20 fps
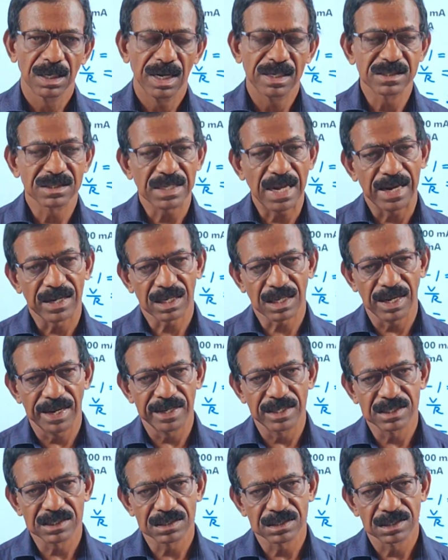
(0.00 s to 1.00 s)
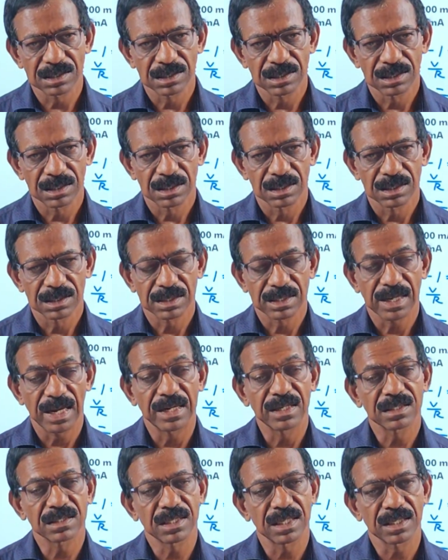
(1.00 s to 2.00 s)
and satellites.
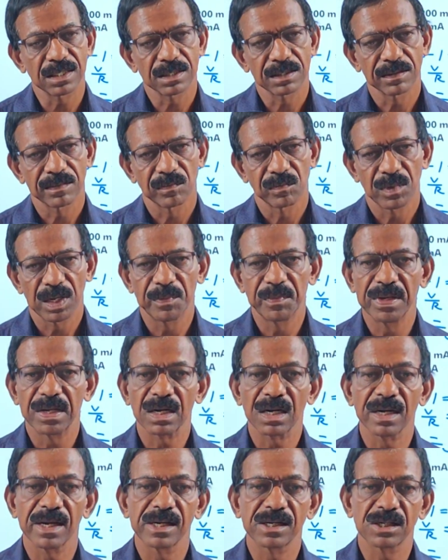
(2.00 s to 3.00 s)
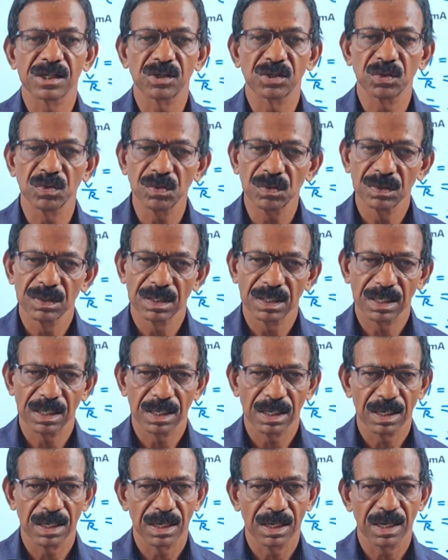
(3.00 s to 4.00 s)
Anything may be related to
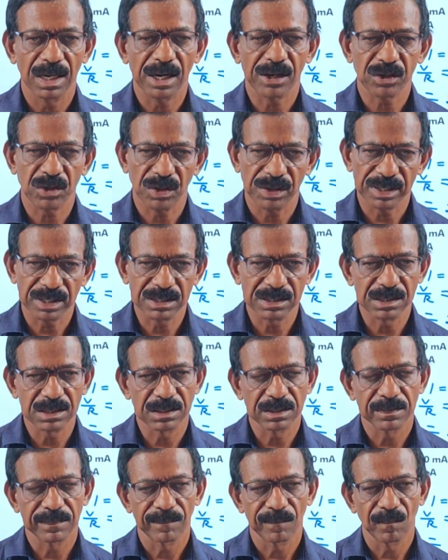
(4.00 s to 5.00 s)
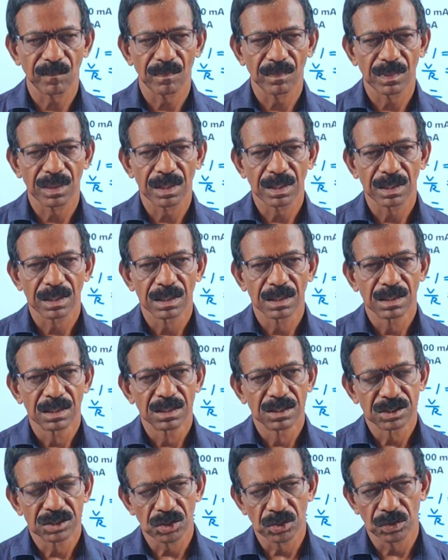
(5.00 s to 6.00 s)
electronics.
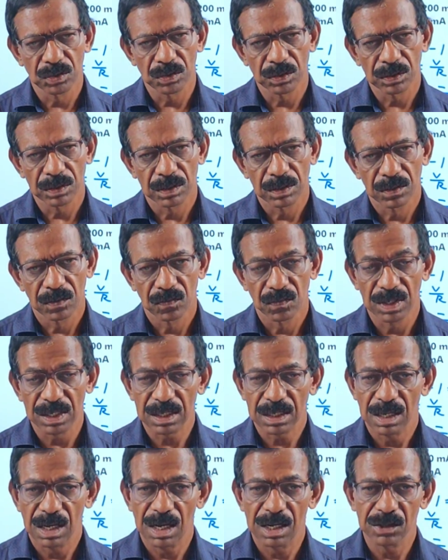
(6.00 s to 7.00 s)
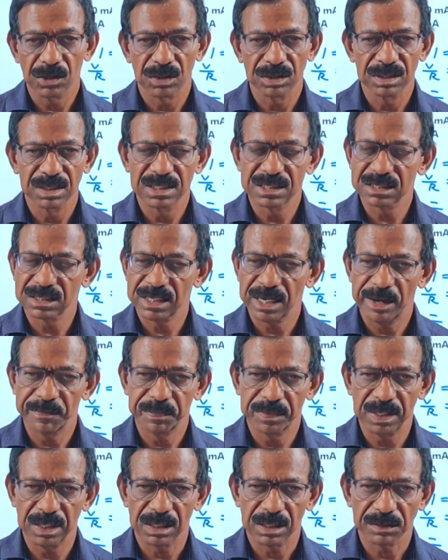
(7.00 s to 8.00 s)
So work hard on this
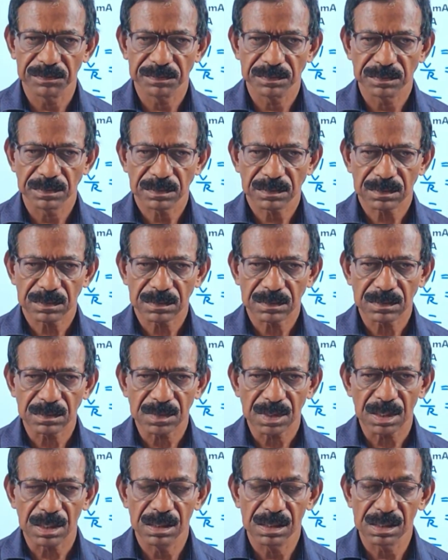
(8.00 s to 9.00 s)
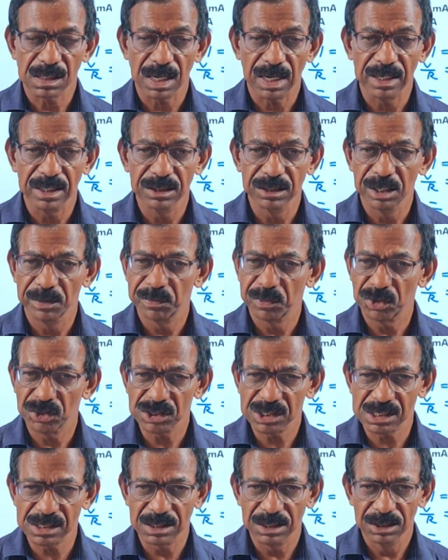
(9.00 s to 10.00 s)
chapter. Try the
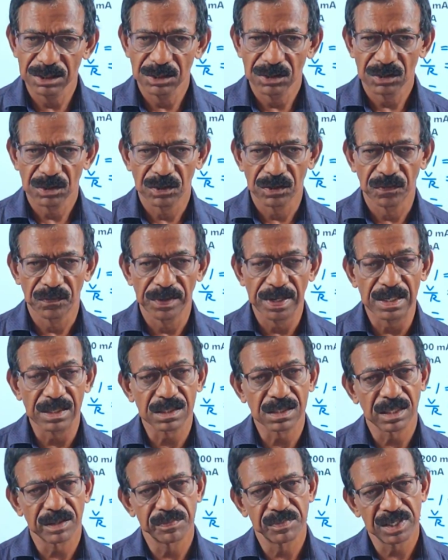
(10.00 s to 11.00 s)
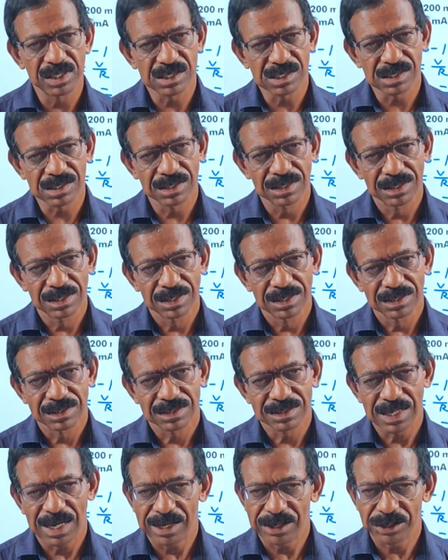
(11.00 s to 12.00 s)
most to win the best.
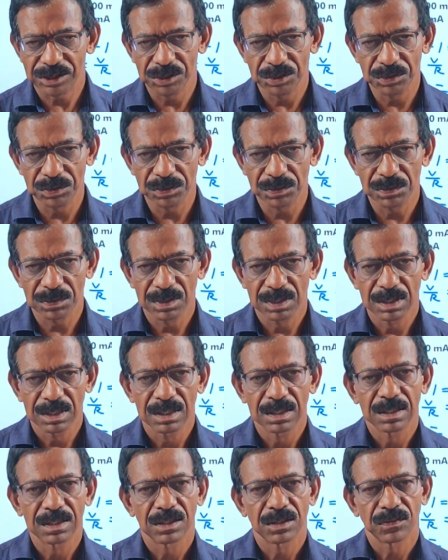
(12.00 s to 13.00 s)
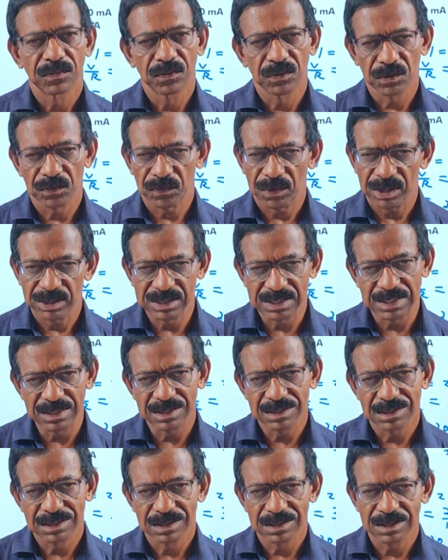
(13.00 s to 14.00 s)
Thank you for
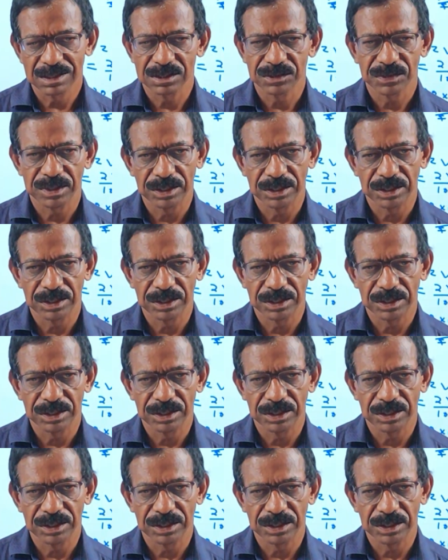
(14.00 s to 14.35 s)
watching this